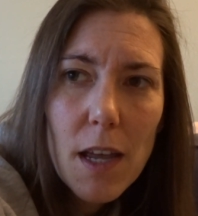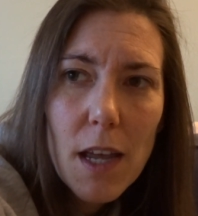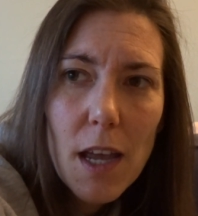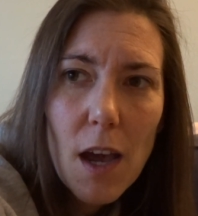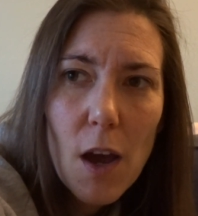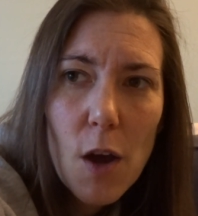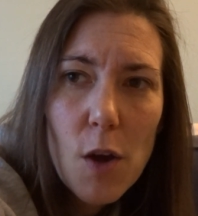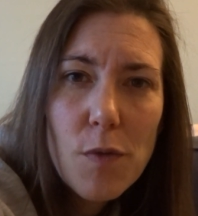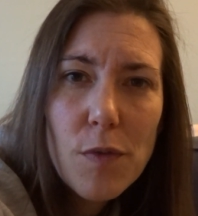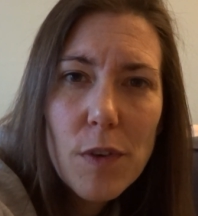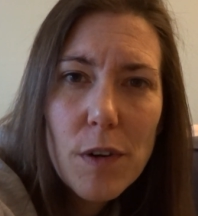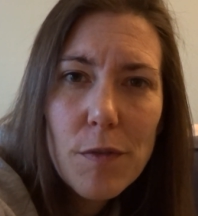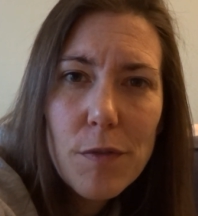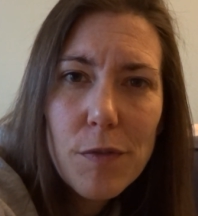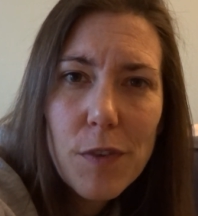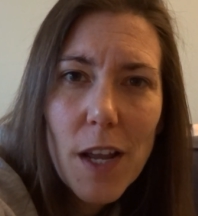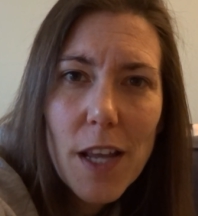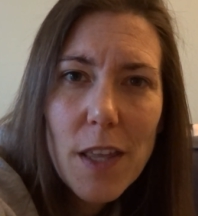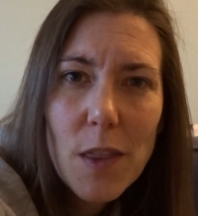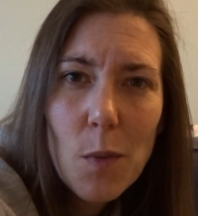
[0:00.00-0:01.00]

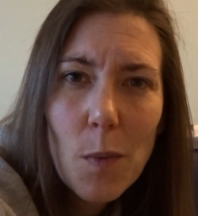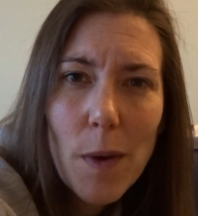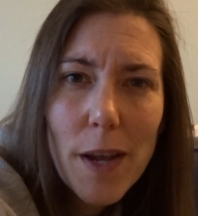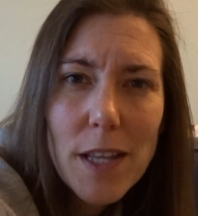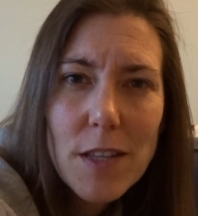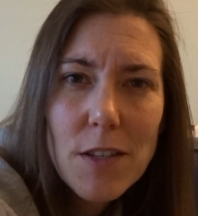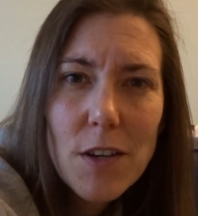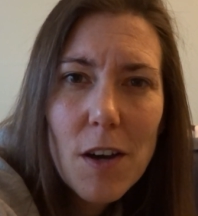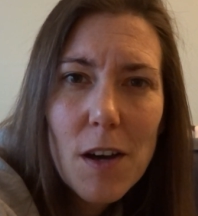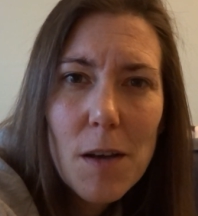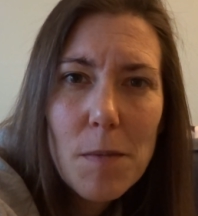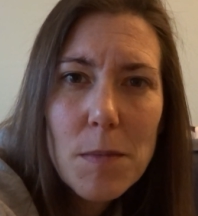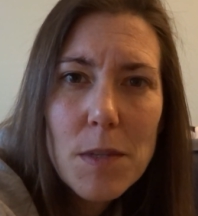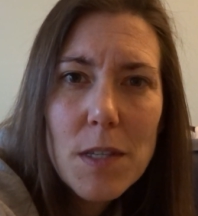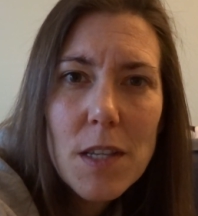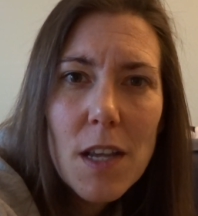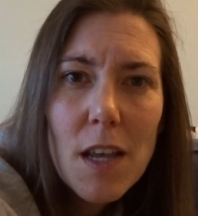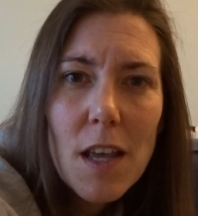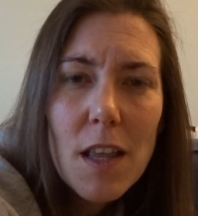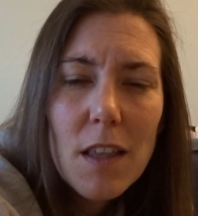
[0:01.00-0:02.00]
overinflate the wait
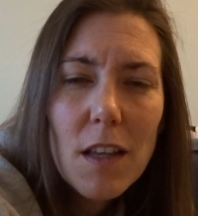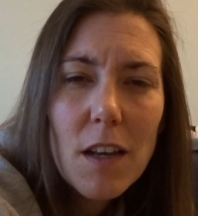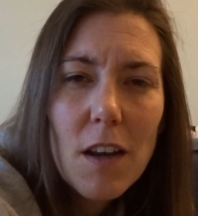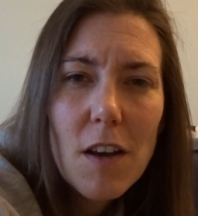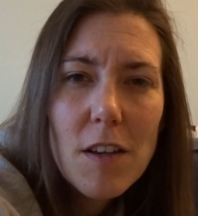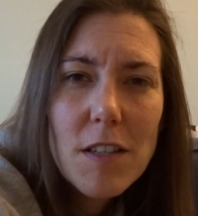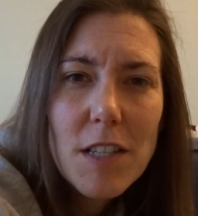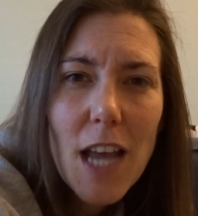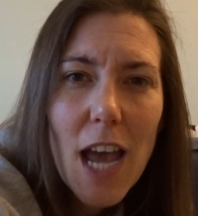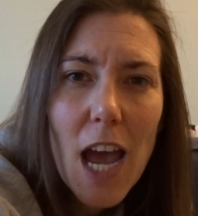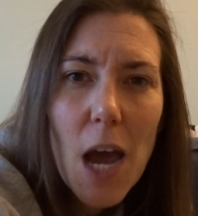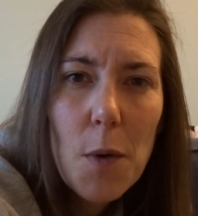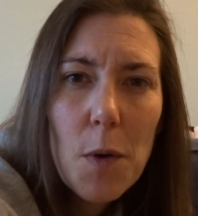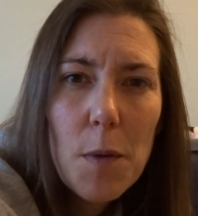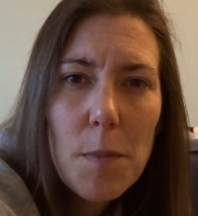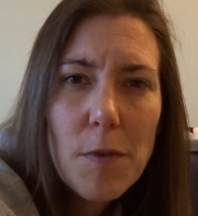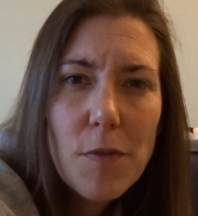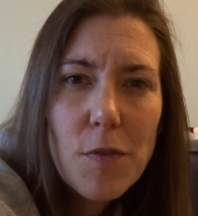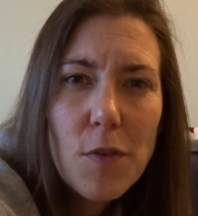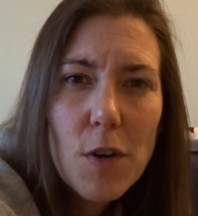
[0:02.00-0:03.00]
times the last hour
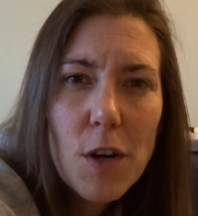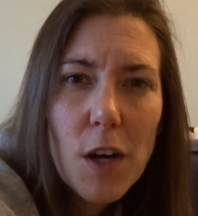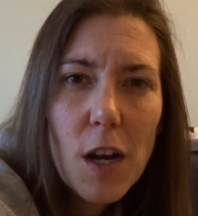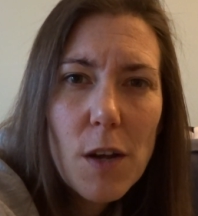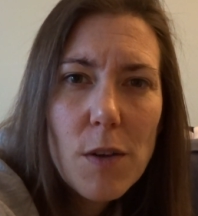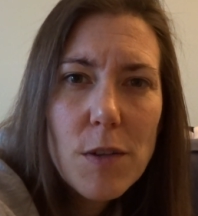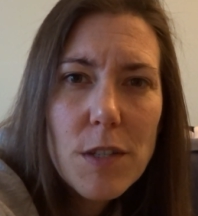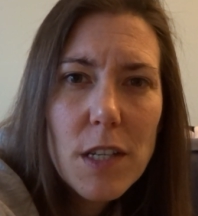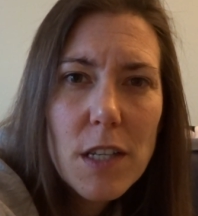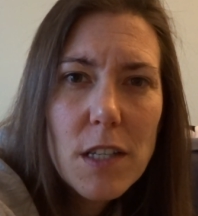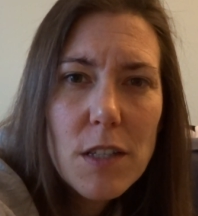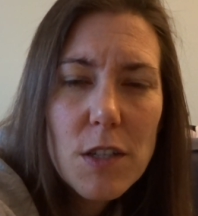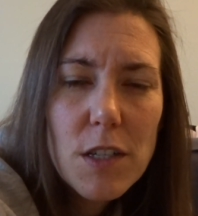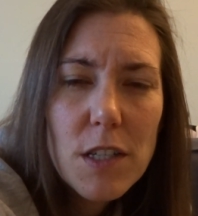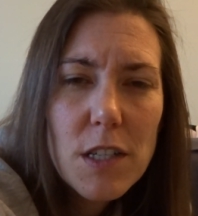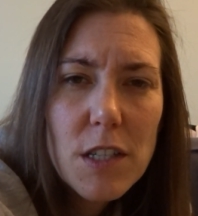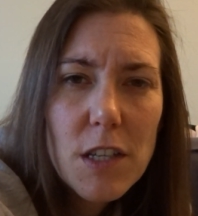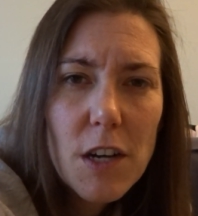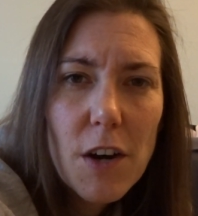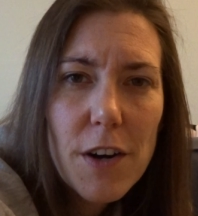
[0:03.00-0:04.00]
before closing to
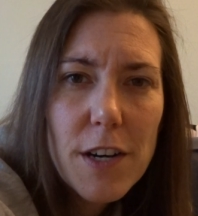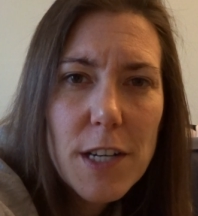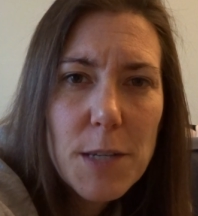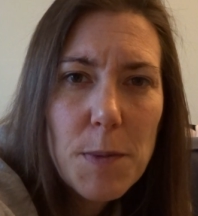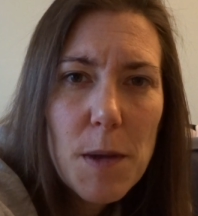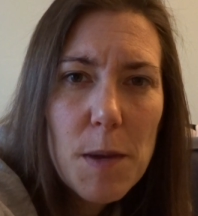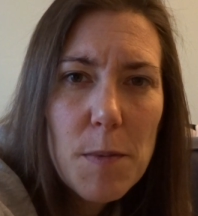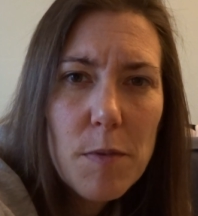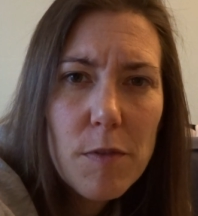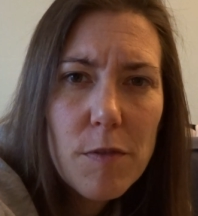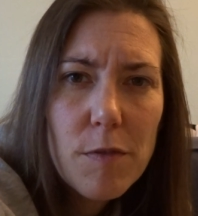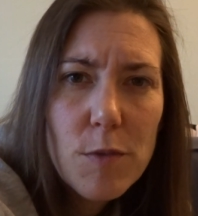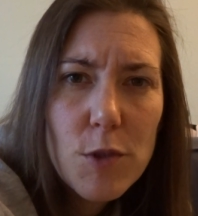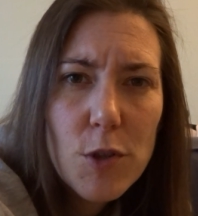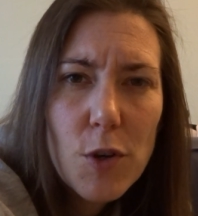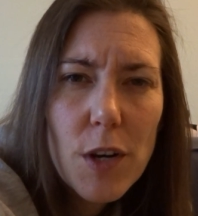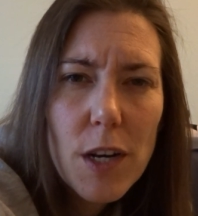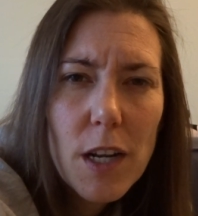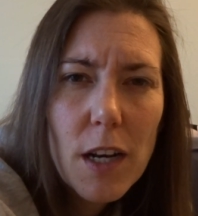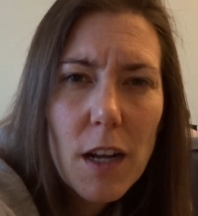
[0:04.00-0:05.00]
discourage people from
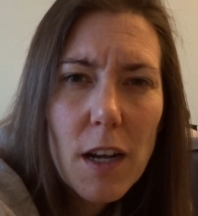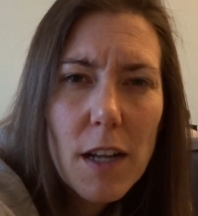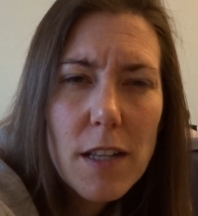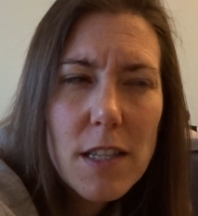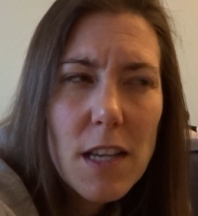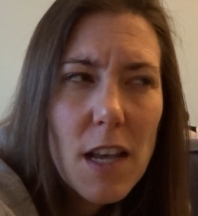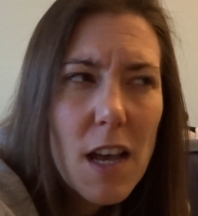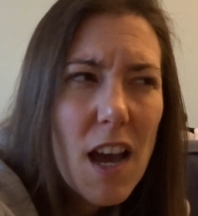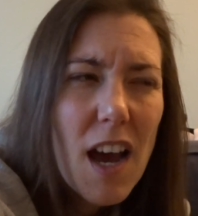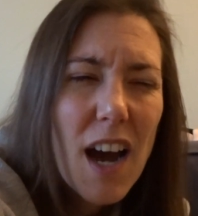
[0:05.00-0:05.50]
joining lines.